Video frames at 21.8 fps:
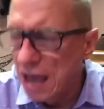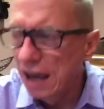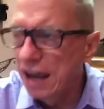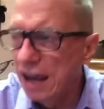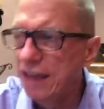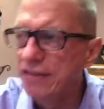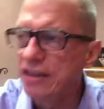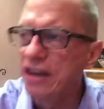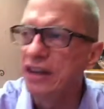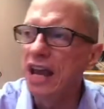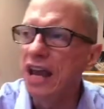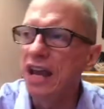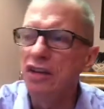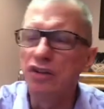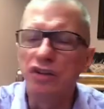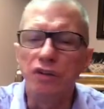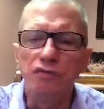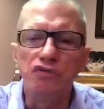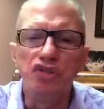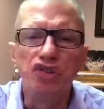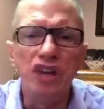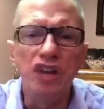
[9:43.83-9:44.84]
In the days
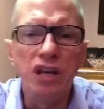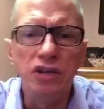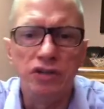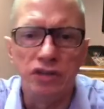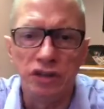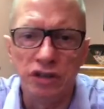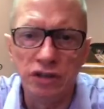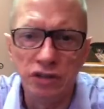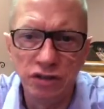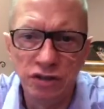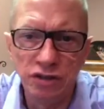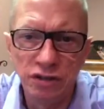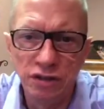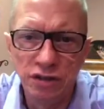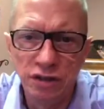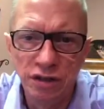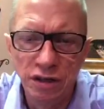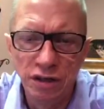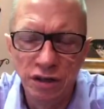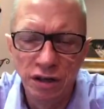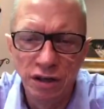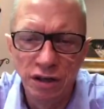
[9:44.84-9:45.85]
of Jesus,
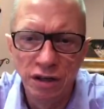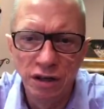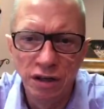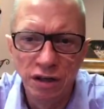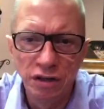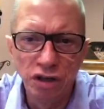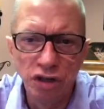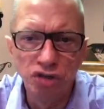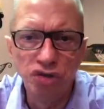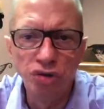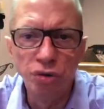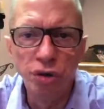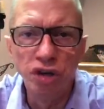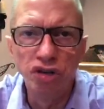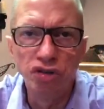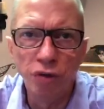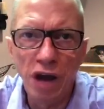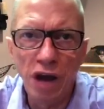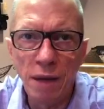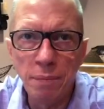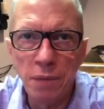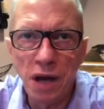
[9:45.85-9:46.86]
the Jewish
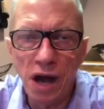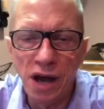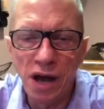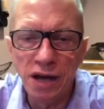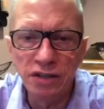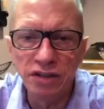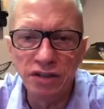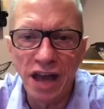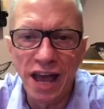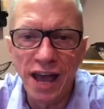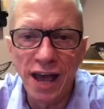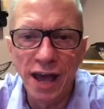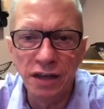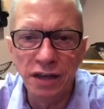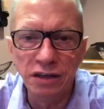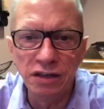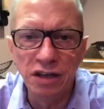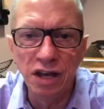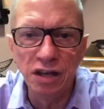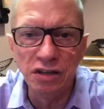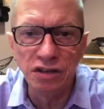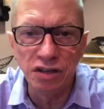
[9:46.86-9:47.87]
rabbis
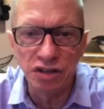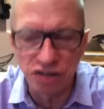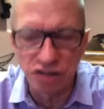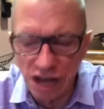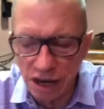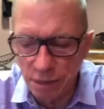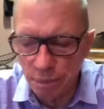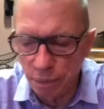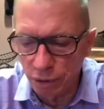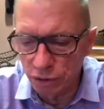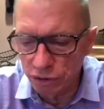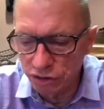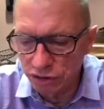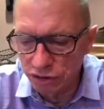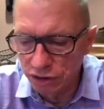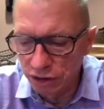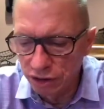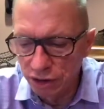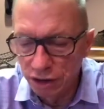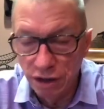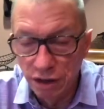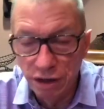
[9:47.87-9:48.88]
had disciples.
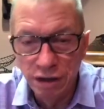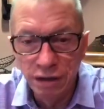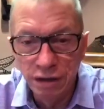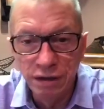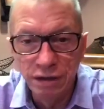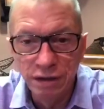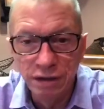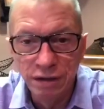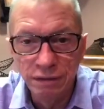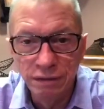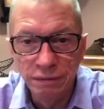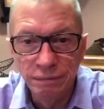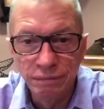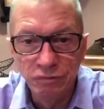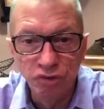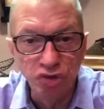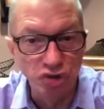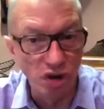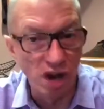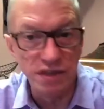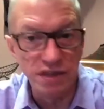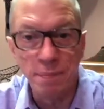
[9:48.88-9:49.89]

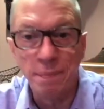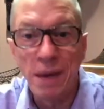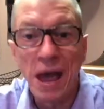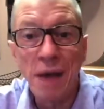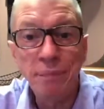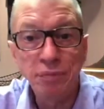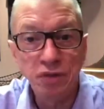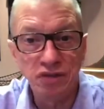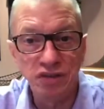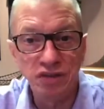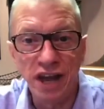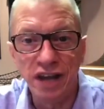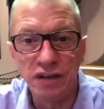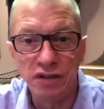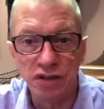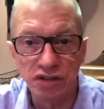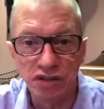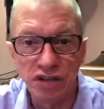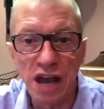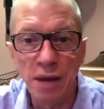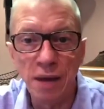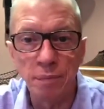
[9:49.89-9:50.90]
John the Baptist had
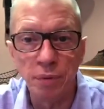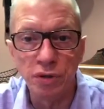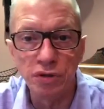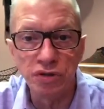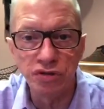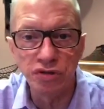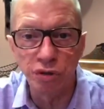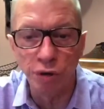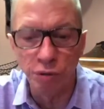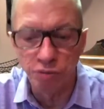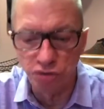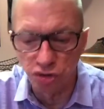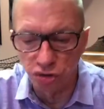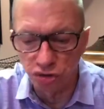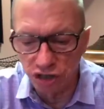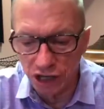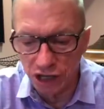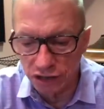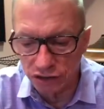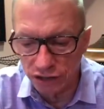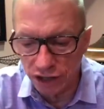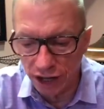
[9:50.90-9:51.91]
disciples, scripture
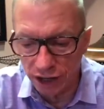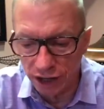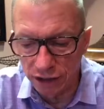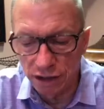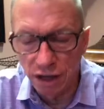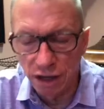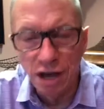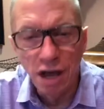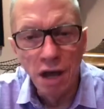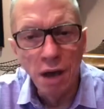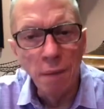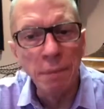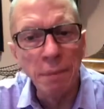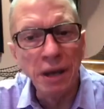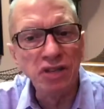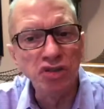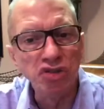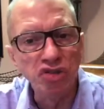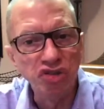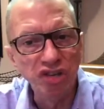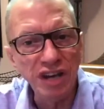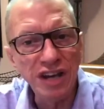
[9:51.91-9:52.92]
says that.
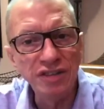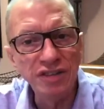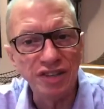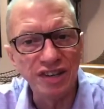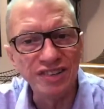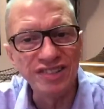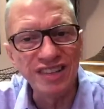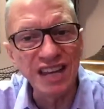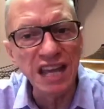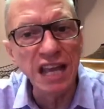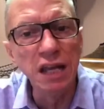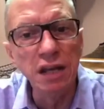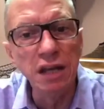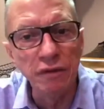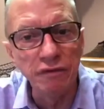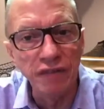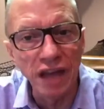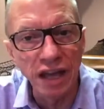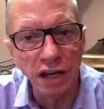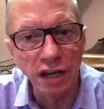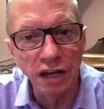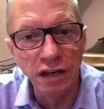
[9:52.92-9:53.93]
But Jesus
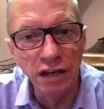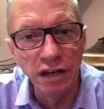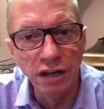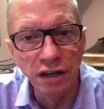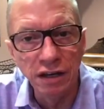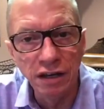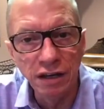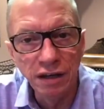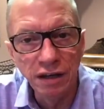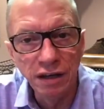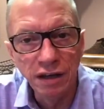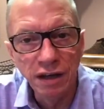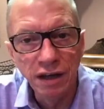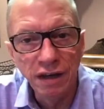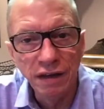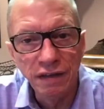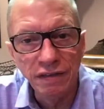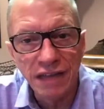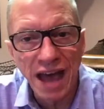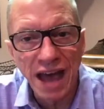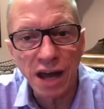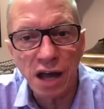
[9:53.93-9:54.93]
innovated
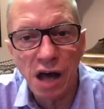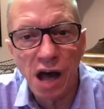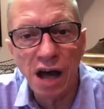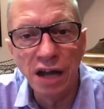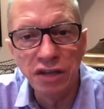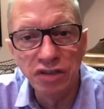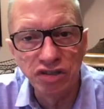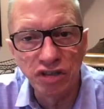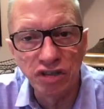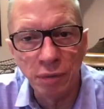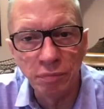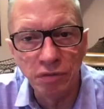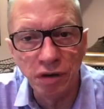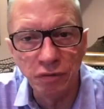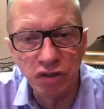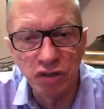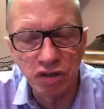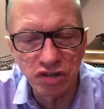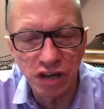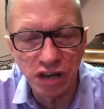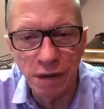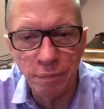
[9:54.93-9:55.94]
that concept of
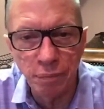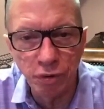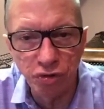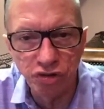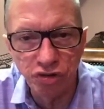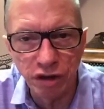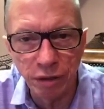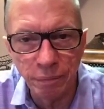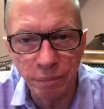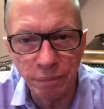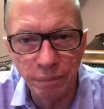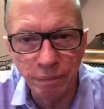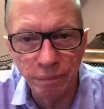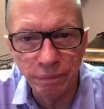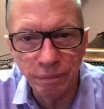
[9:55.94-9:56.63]
discipleship.